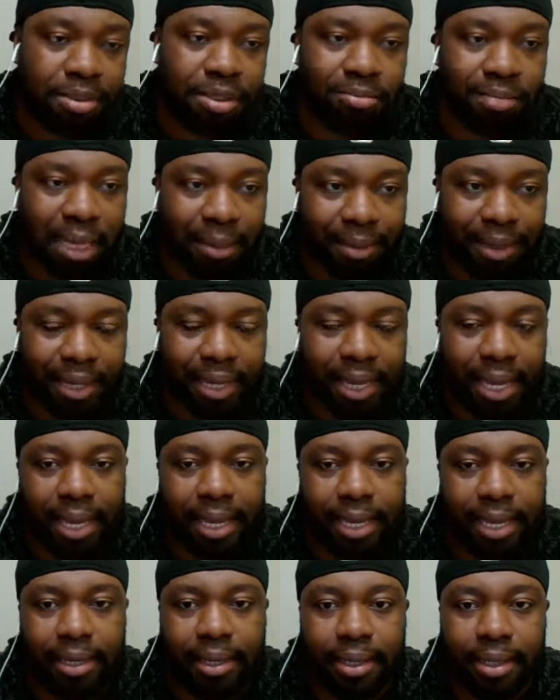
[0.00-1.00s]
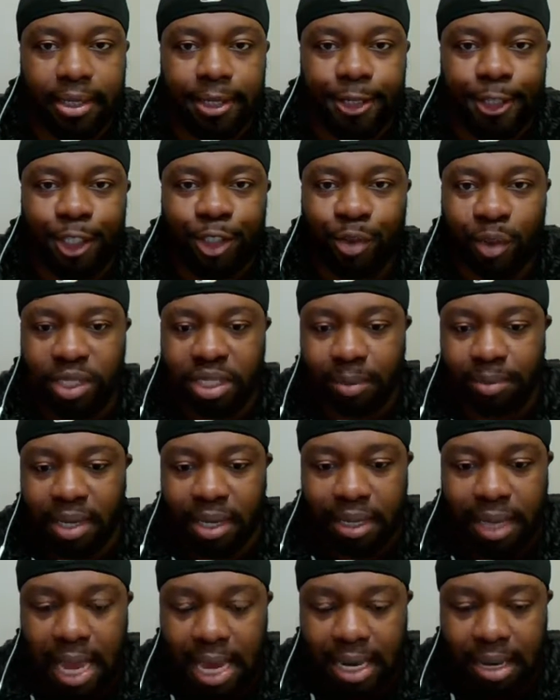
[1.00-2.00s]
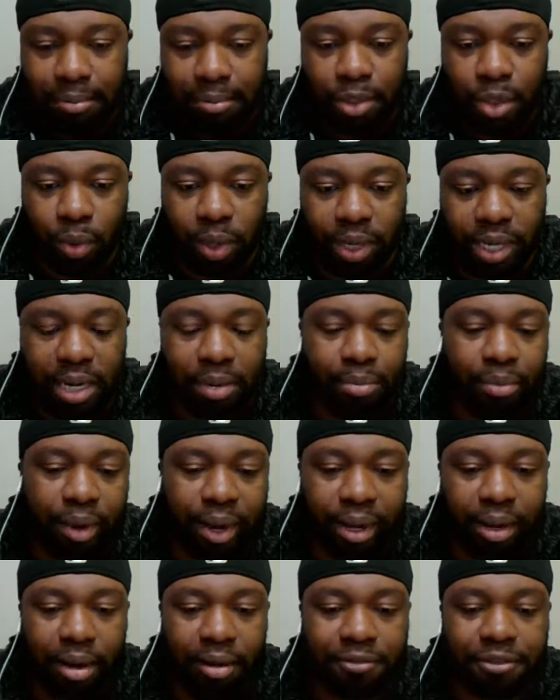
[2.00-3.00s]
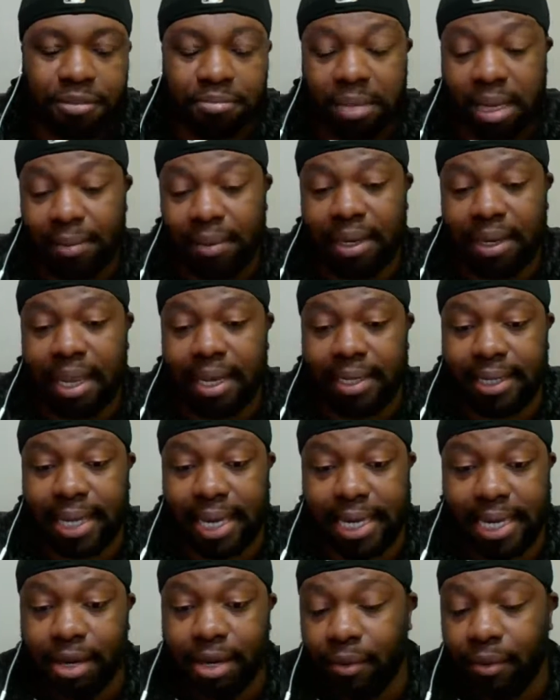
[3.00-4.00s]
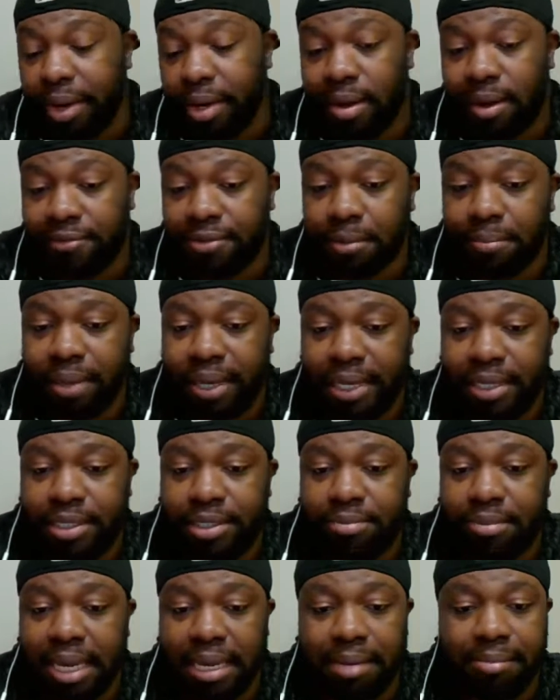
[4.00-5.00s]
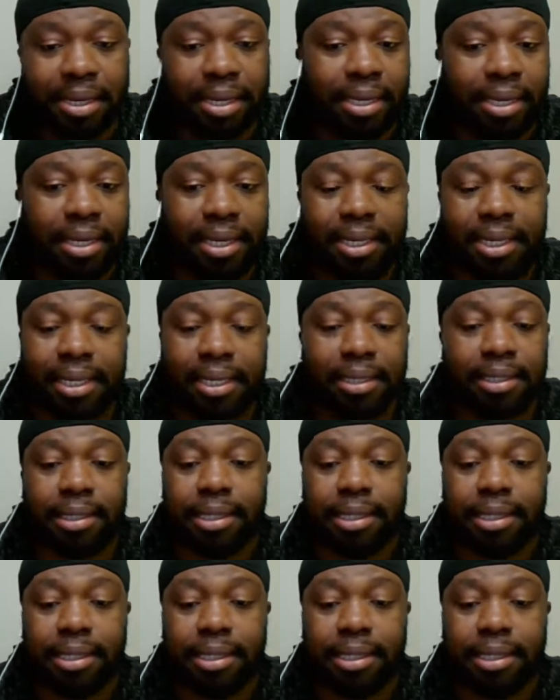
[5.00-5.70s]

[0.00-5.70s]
So maybe they switch up their lineup to where they're bringing off maybe like Danny Green off the bench, maybe, and